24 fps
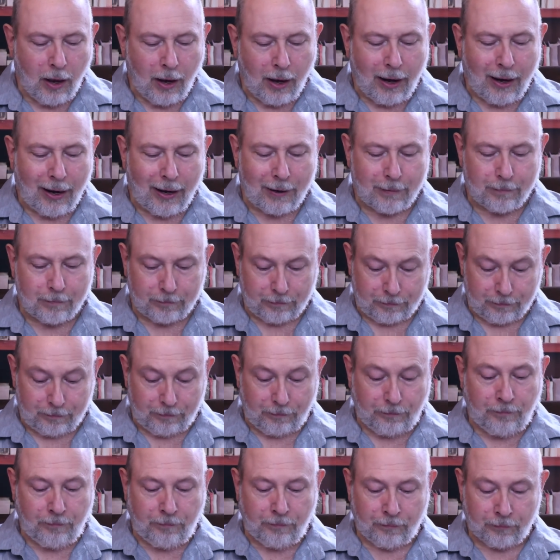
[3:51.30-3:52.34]
Um,
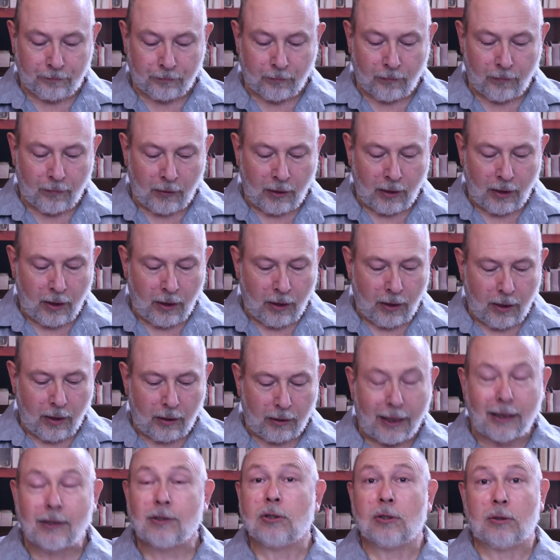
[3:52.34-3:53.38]

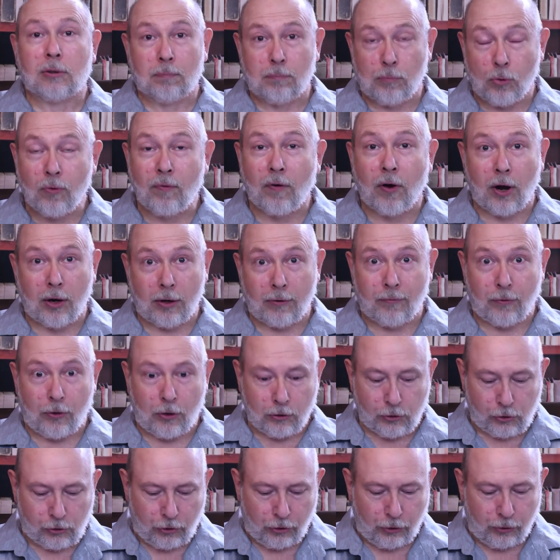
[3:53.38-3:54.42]
let's move on to
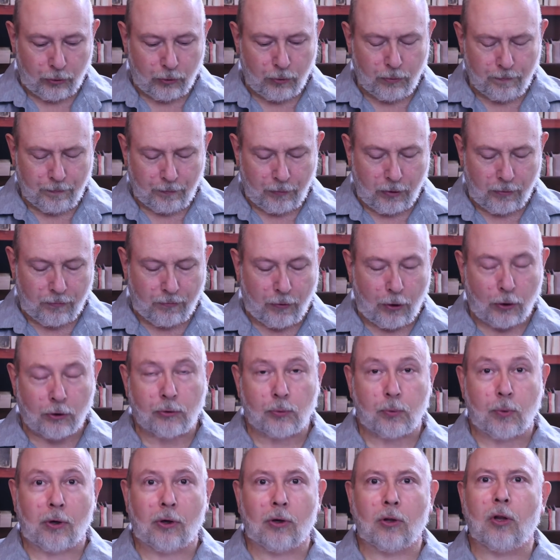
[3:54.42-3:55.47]
verse two. The
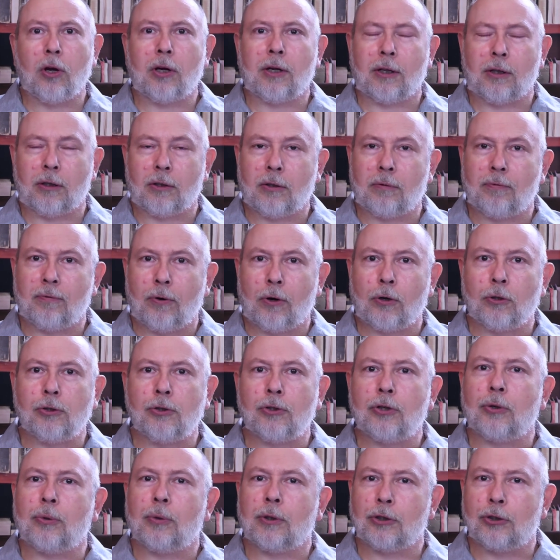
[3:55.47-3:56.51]
first, we're going to look at verse
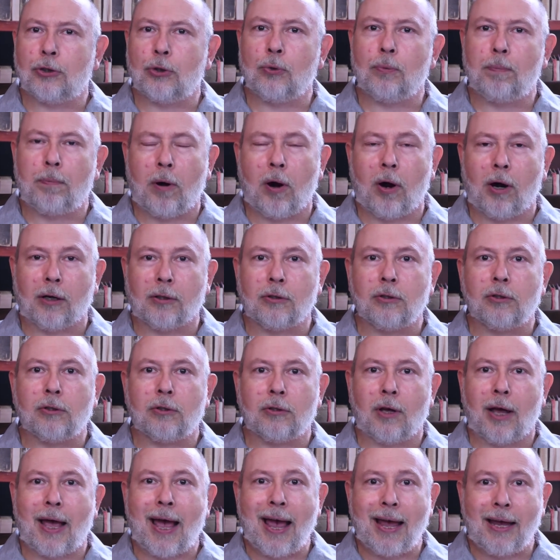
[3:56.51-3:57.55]
two in two parts,
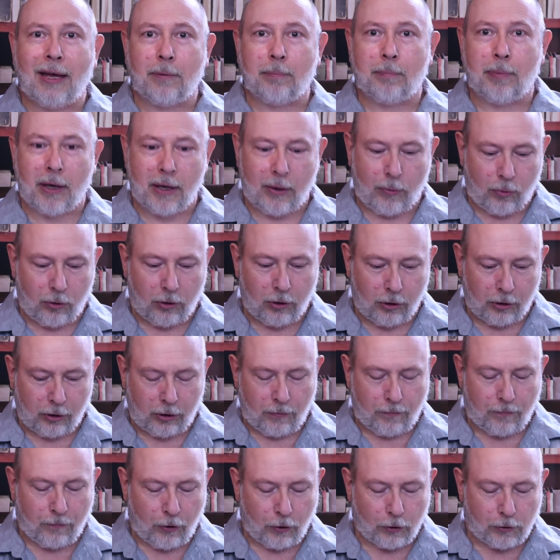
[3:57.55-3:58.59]
A and B. We'll look at
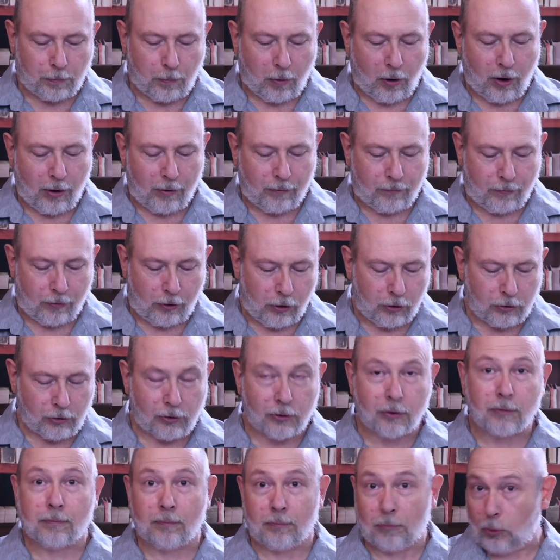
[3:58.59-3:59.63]
the first part
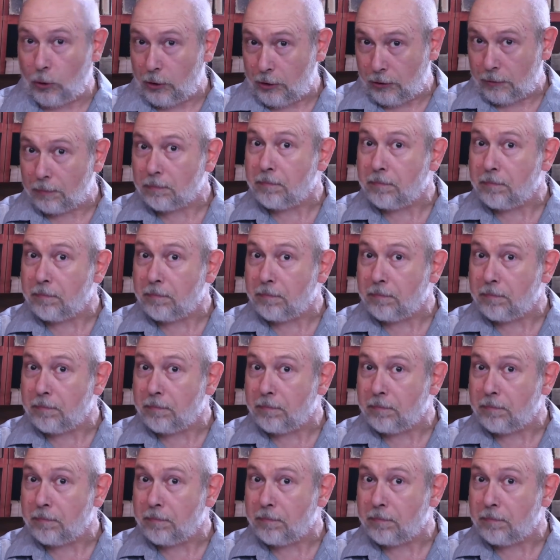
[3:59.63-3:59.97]
first, which